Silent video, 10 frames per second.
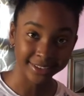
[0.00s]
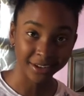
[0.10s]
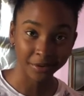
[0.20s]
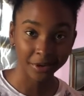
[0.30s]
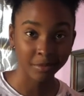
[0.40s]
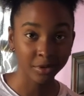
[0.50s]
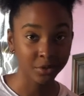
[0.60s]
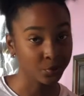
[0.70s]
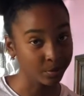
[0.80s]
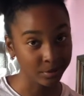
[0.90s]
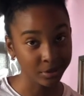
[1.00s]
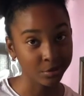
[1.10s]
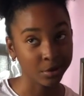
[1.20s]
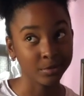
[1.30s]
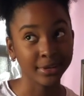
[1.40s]
And when I mean you are bleed,
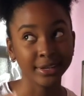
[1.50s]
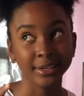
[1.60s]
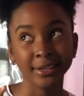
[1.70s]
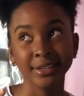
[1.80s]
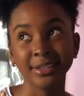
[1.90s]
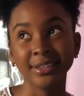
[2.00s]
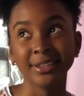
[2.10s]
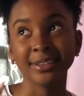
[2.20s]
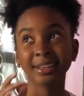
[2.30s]
you are bleed.